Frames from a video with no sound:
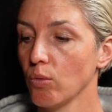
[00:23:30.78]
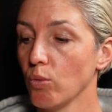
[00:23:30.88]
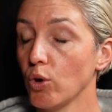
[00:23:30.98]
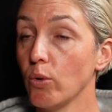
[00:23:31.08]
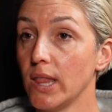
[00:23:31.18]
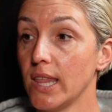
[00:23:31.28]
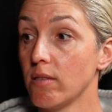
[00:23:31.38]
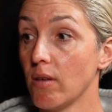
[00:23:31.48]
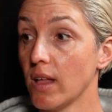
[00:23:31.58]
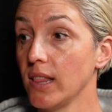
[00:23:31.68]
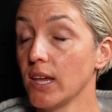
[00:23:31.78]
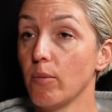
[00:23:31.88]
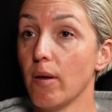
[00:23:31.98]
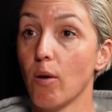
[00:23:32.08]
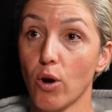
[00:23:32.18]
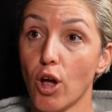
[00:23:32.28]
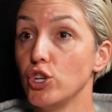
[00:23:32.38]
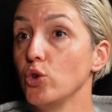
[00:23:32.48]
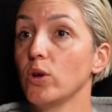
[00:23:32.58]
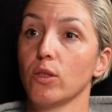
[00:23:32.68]
ruin this a little bit or
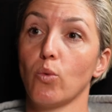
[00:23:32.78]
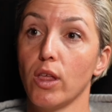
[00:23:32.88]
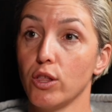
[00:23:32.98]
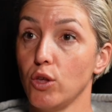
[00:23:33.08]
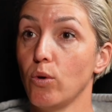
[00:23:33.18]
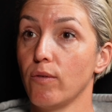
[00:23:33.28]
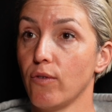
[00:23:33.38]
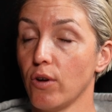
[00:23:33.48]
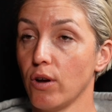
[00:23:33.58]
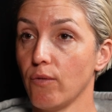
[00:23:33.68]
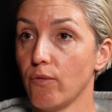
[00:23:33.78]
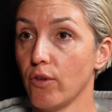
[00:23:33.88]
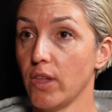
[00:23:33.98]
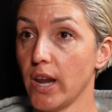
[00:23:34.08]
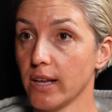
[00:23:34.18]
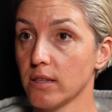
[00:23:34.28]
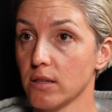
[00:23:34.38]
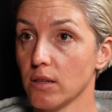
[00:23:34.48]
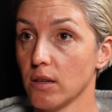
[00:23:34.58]
not do it as well as you would for the next.